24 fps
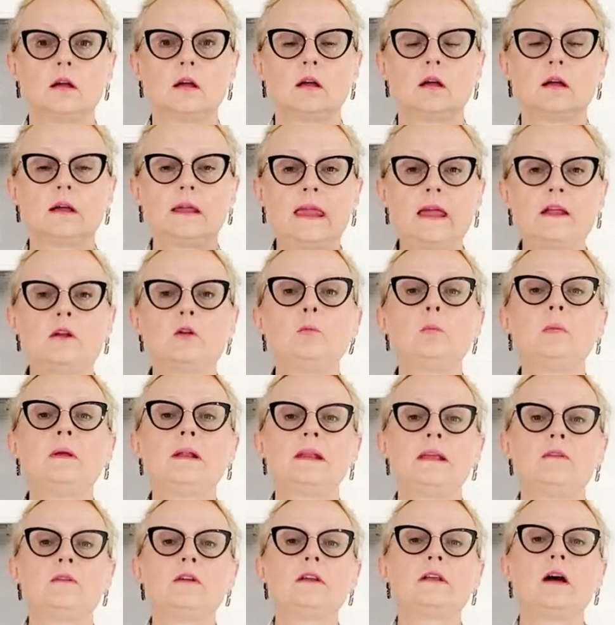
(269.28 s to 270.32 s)
Can you
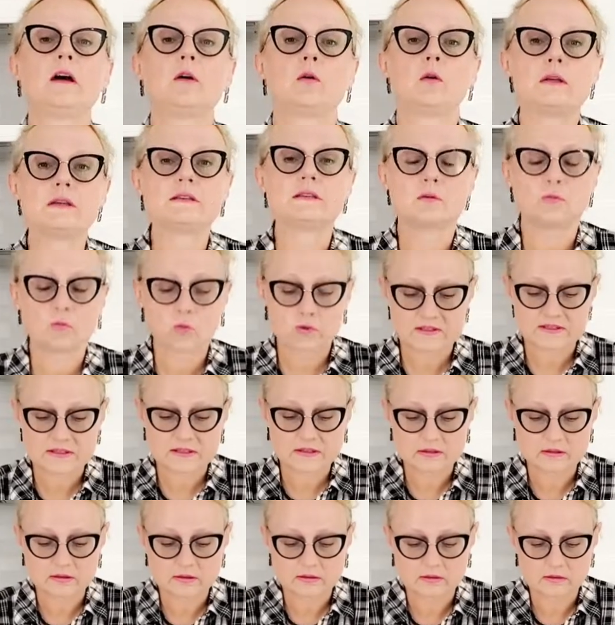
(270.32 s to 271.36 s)
believe it? How easy was
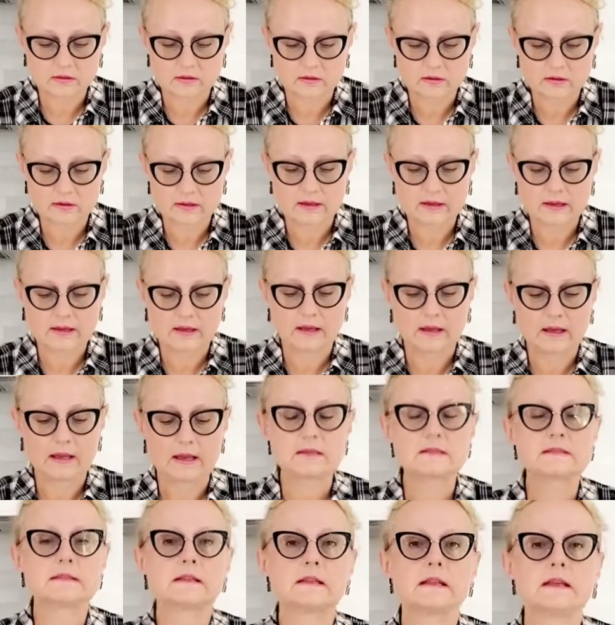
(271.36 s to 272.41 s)
it?
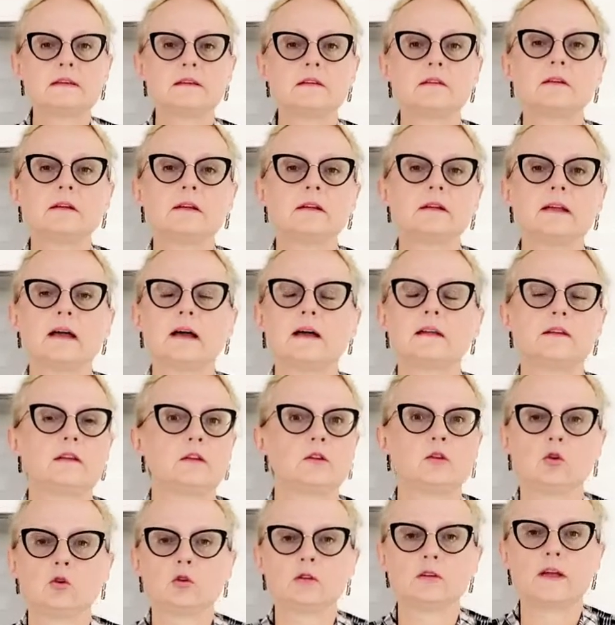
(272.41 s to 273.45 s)
It's literally done in
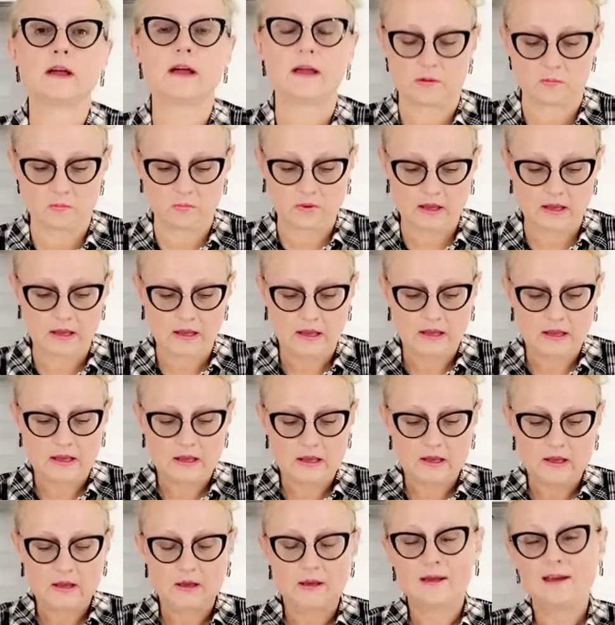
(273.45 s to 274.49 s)
no time.
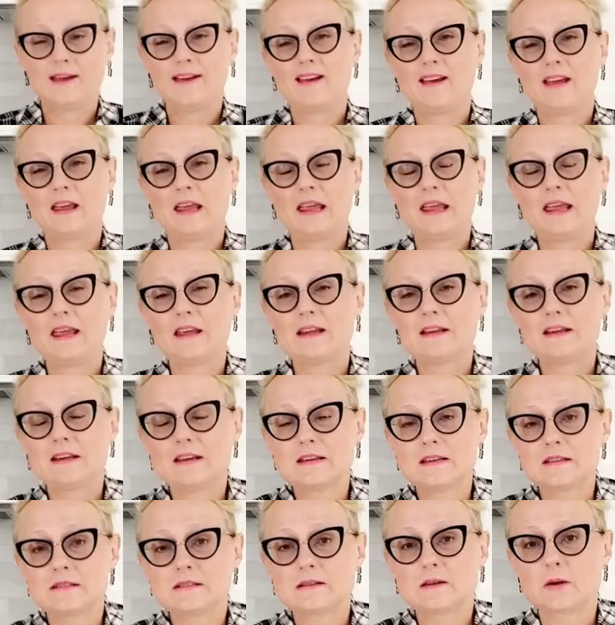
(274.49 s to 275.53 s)

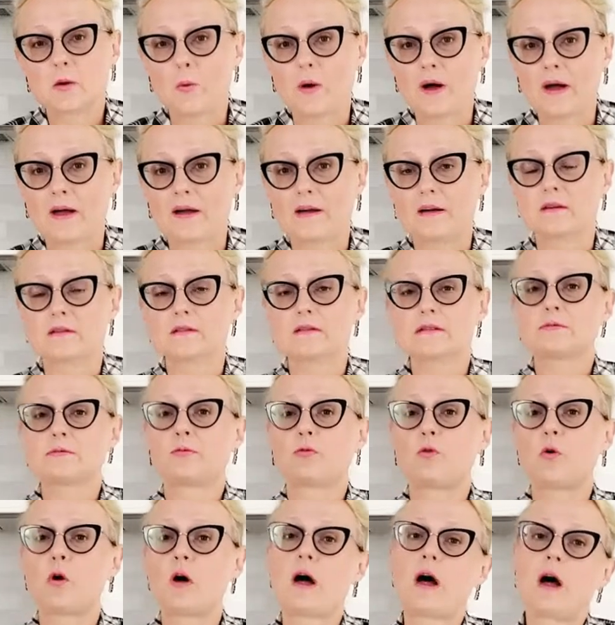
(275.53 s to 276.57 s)
It requires
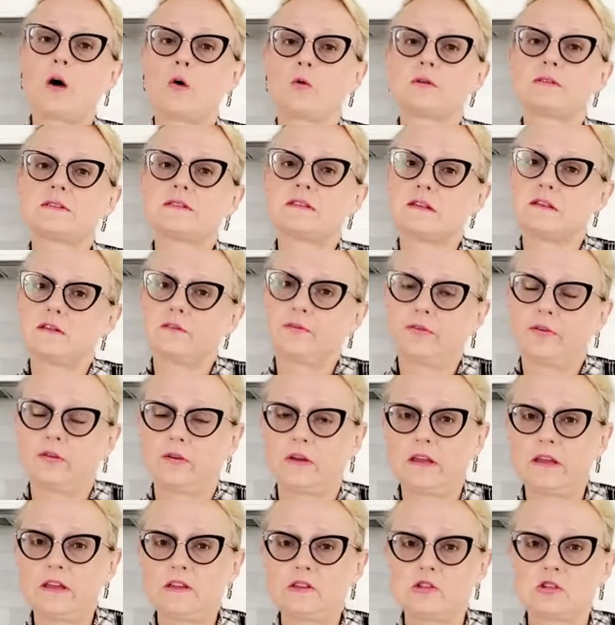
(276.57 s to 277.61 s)
4 hours in the
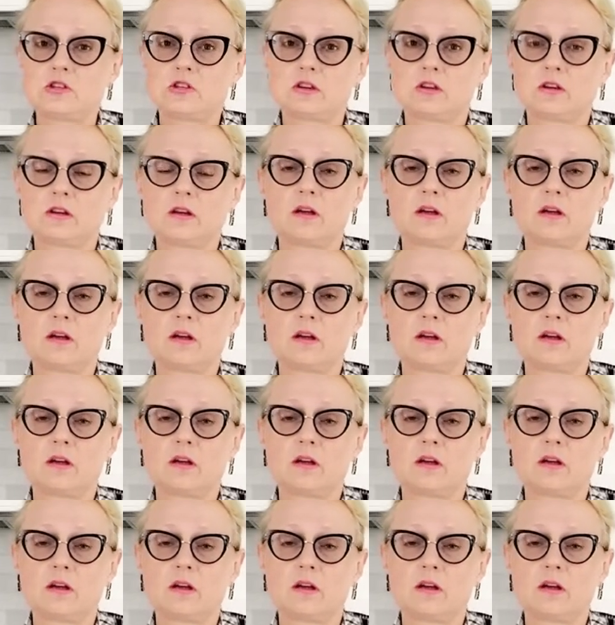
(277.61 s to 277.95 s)
fridge.